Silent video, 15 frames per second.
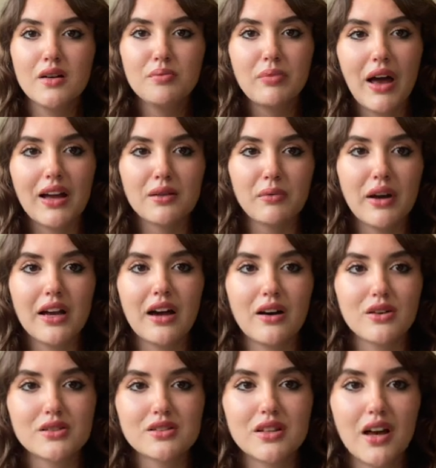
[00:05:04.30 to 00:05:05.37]
back at my
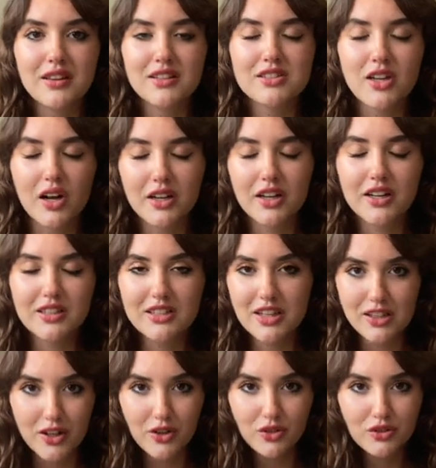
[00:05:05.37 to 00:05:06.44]
house. The saga
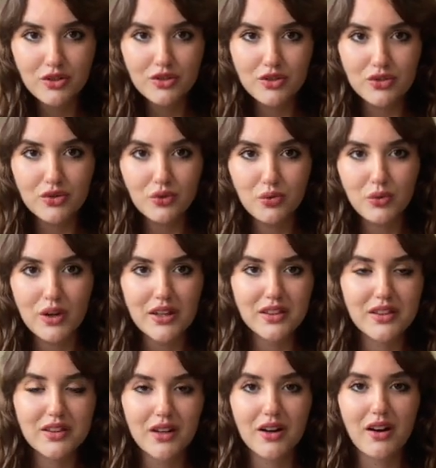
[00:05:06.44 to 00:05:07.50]
continues
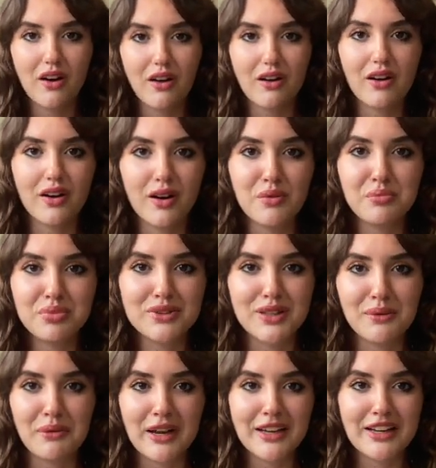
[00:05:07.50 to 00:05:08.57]
with our
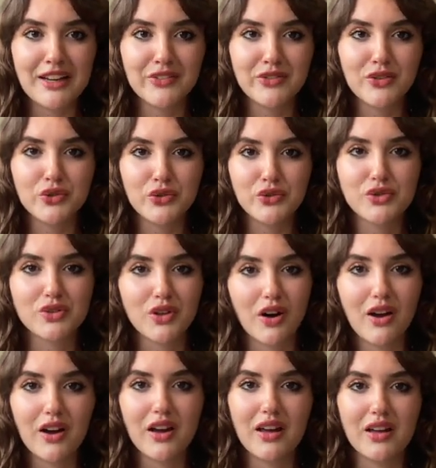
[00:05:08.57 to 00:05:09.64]
plumbing, if you
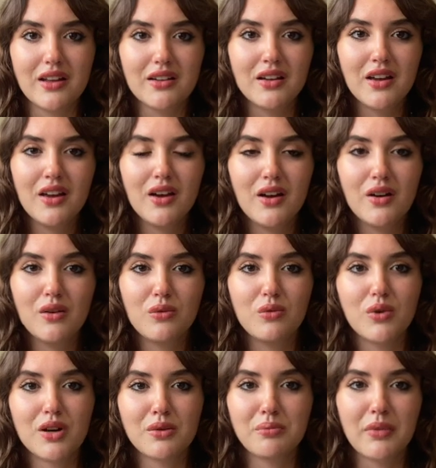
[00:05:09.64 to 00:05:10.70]
saw in
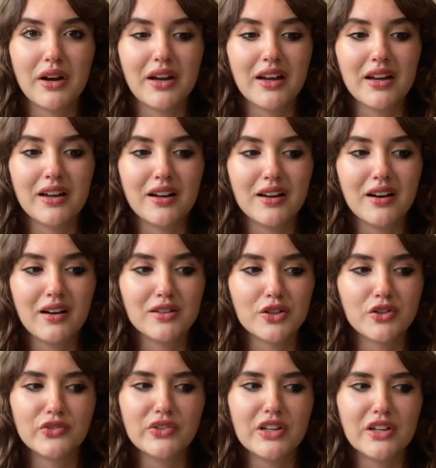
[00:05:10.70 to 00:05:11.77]
one of my
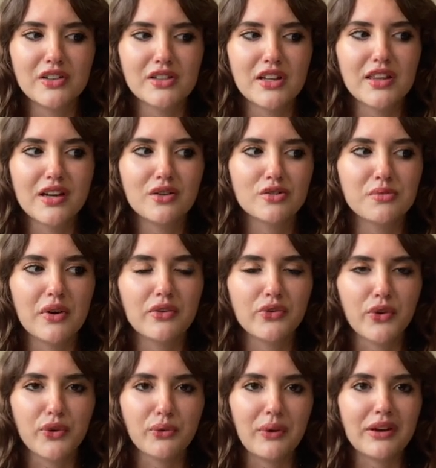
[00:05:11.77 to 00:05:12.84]
other videos, I think it was my
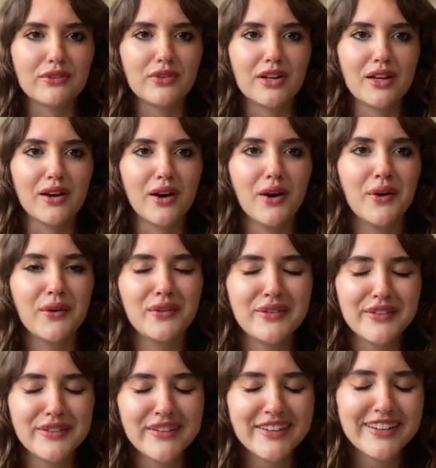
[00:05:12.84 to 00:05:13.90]
fourth wing video,
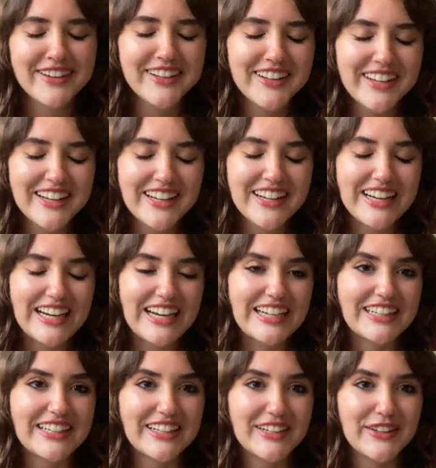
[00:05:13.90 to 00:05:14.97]

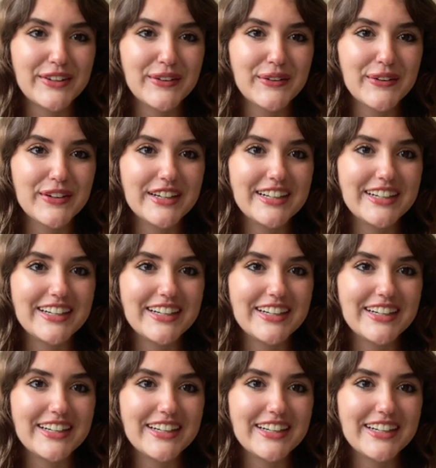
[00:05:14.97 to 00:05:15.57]
how